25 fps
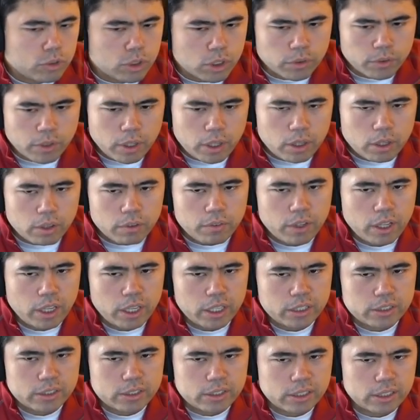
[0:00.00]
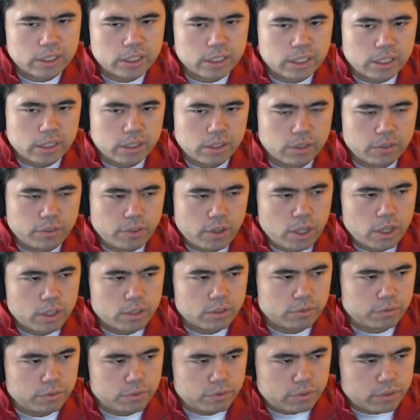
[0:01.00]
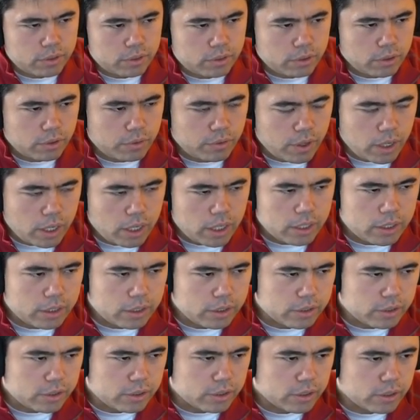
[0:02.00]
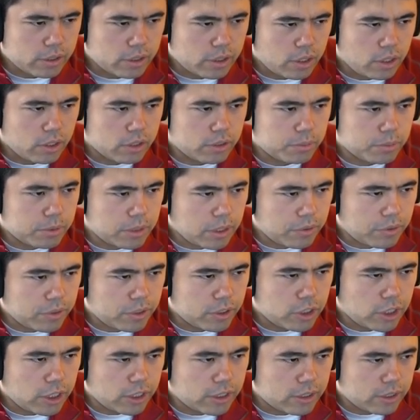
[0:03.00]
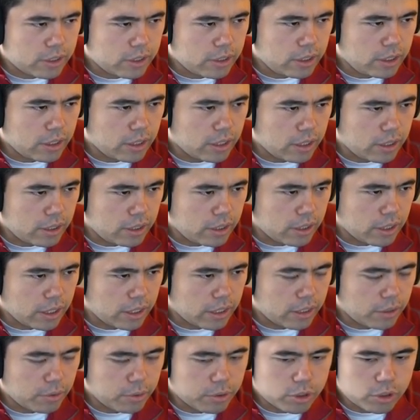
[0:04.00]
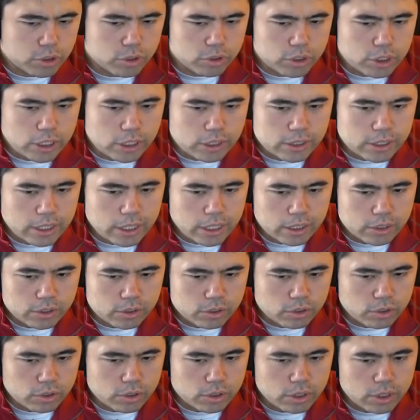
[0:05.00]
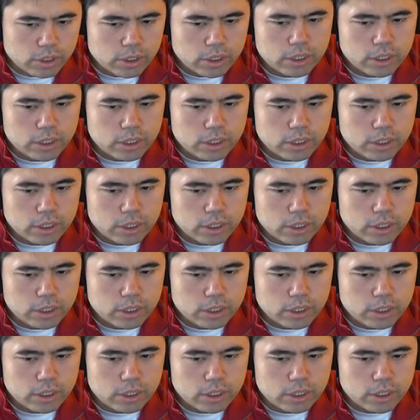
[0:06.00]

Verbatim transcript: Levon, Levon is the uh, Levon. Levon is calls himself the chess, the uh, the like the original chess gangster.